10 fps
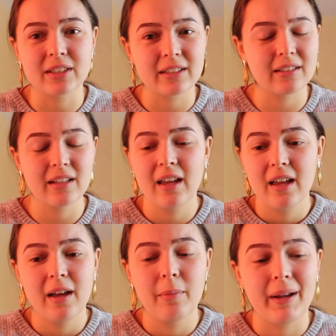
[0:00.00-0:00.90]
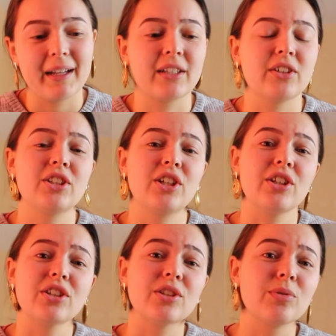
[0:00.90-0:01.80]
just, bless her,
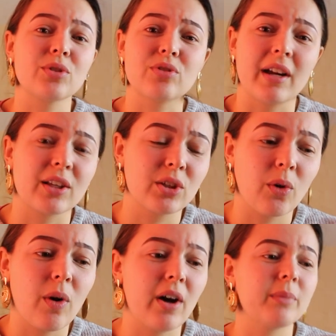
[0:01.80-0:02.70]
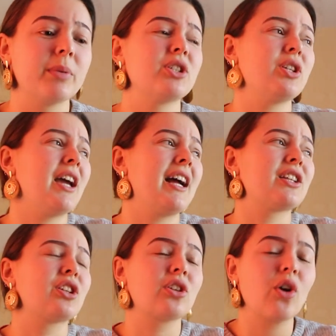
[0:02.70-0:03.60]
she was trying so hard, but she
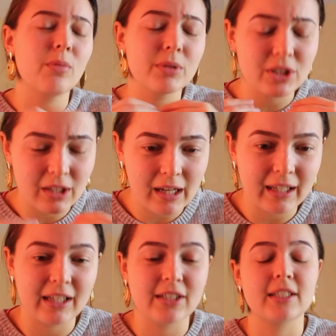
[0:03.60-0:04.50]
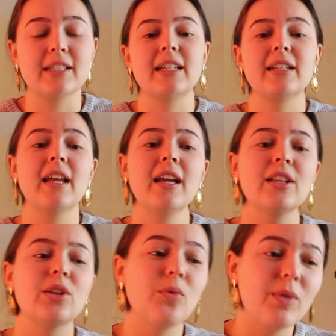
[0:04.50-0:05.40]
had so much luggage, and then
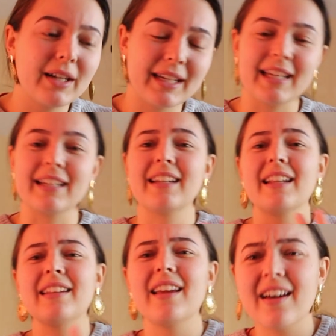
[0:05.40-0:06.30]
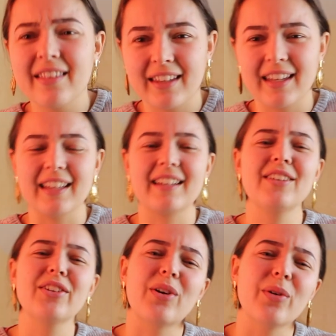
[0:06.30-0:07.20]
the one kid, and then the other kid, and
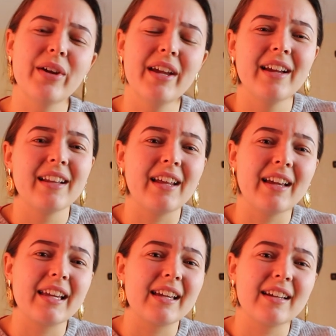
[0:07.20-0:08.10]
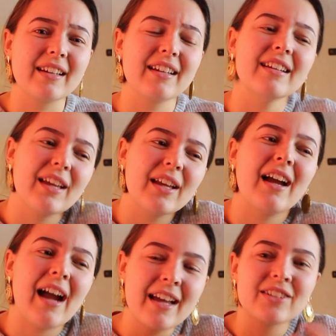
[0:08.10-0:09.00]
you know, like,
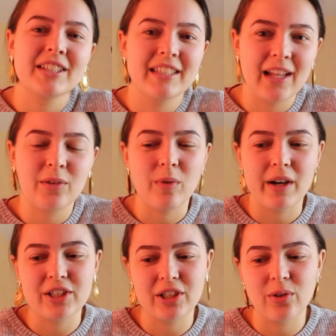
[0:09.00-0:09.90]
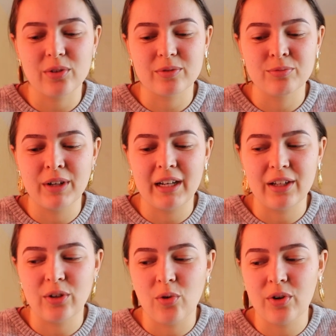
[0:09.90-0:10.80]
I understand why she got really
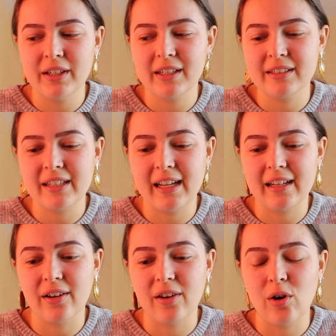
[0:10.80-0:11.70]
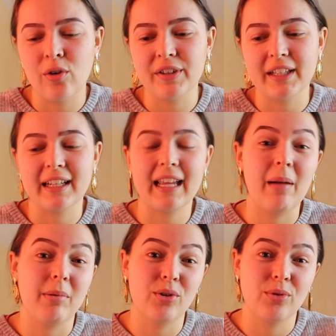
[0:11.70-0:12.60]
annoyed. And then obviously the
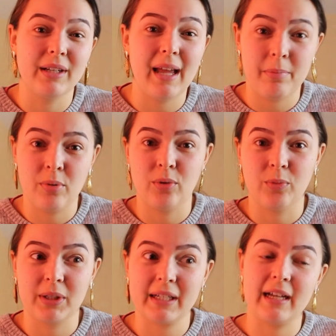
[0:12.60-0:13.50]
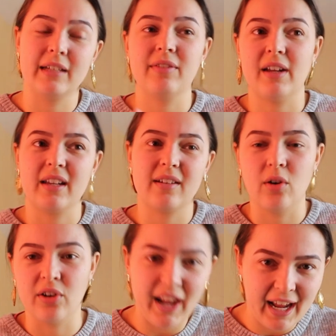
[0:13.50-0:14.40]
cabin crew at that point was kind of like
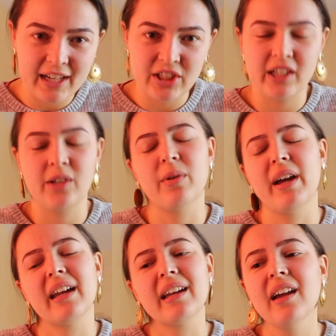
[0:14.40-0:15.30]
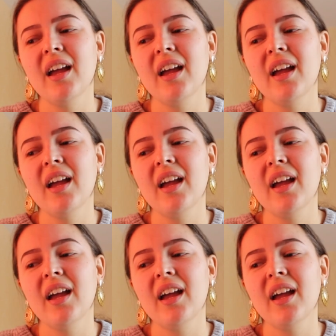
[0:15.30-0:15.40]
on edge anyway.